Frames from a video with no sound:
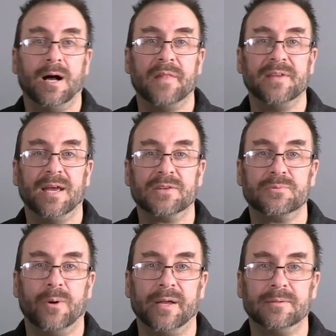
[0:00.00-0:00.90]
on the
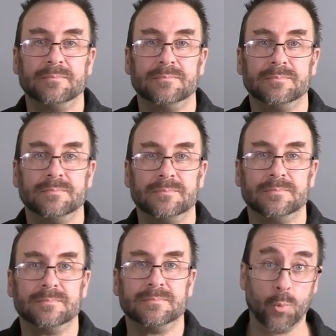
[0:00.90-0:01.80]
S1.
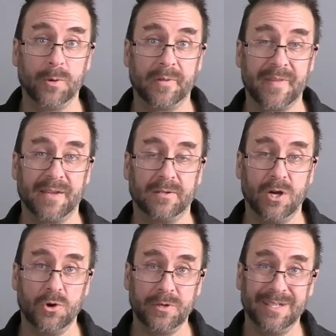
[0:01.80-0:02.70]
We will then
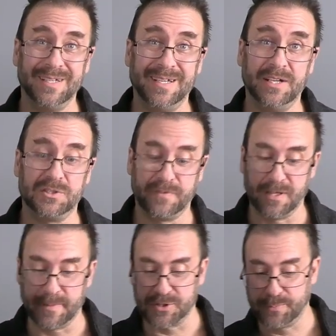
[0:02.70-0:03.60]
load each
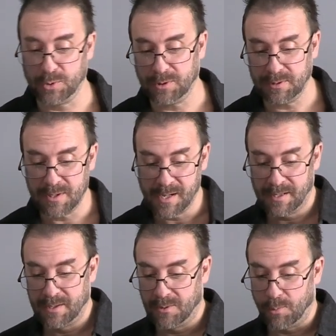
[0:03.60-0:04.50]
filament spool,
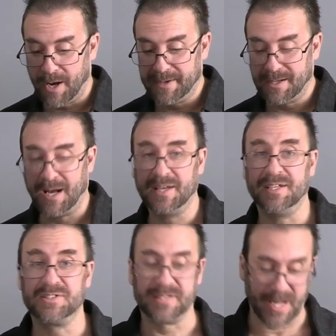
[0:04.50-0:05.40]
one on
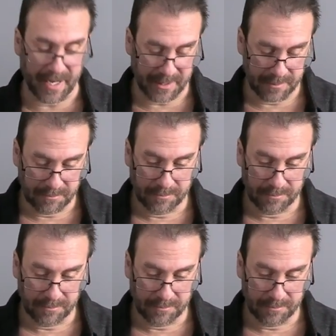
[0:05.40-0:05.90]
each side.